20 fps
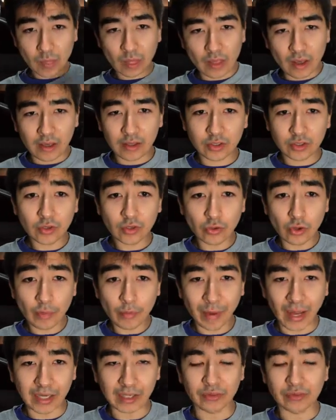it's just too
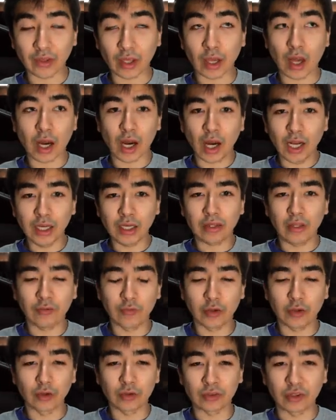bad. It's like kind of
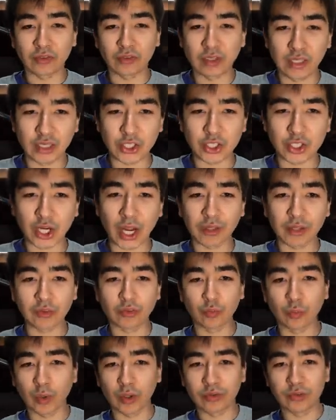difficult to see the chats
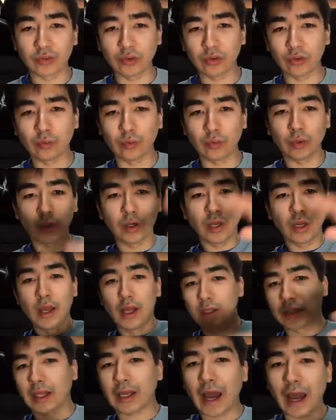once you
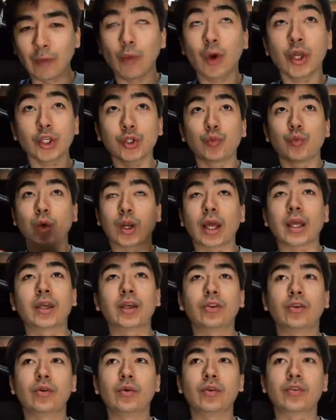like. I wish what I could
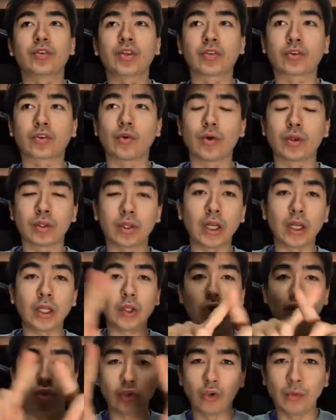do is just go into the
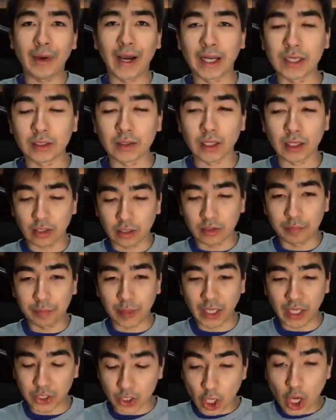YouTube analytics
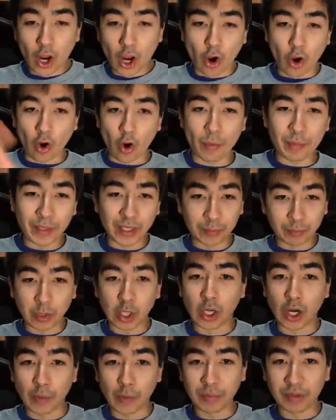page, open up the
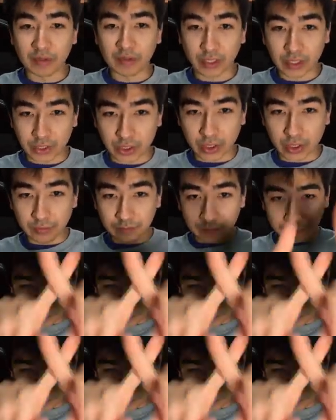comment section,